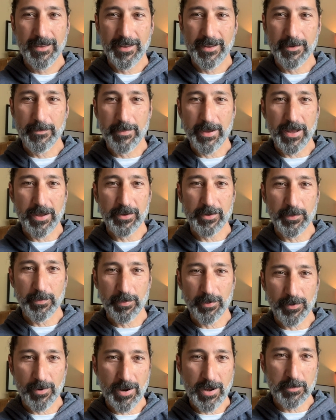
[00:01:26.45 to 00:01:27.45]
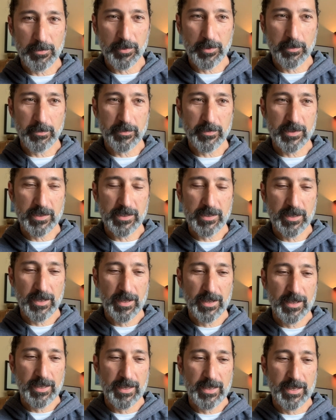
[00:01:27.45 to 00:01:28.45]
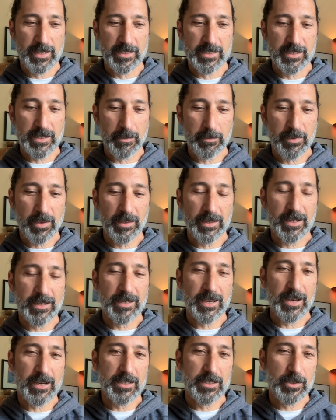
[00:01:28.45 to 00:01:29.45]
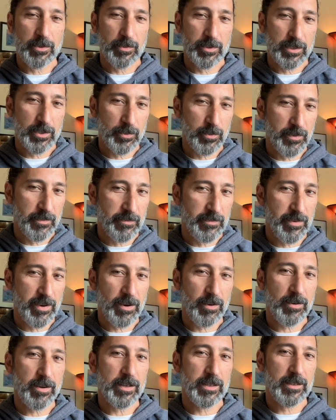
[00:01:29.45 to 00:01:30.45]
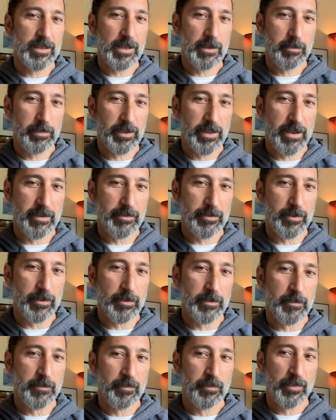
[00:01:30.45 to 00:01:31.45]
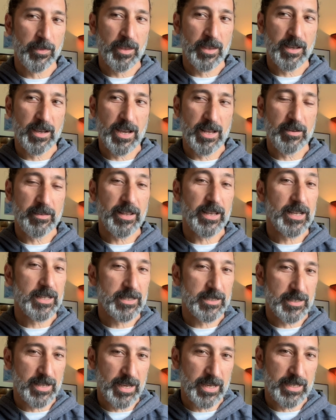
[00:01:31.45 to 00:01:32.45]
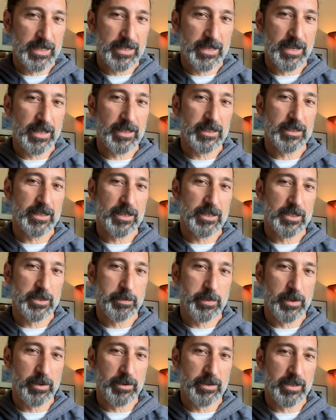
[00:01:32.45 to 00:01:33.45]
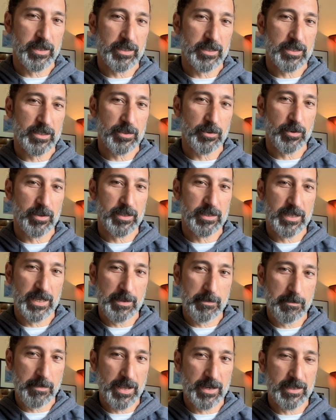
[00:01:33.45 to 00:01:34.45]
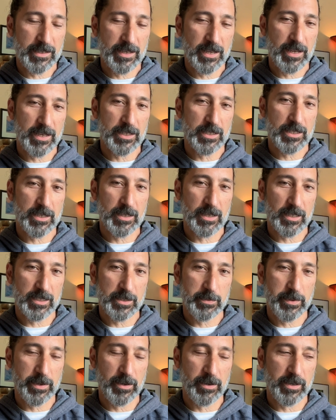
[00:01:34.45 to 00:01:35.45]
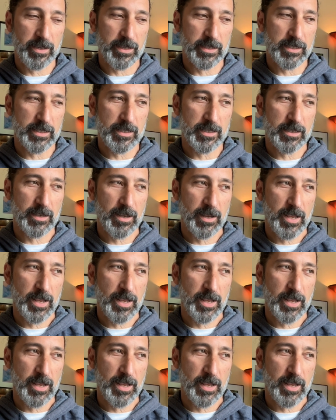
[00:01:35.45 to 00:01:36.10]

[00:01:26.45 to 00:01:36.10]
about your problems. It's something that takes you into a very deep level, kind of like a psychedelic experience or a deep meditation experience.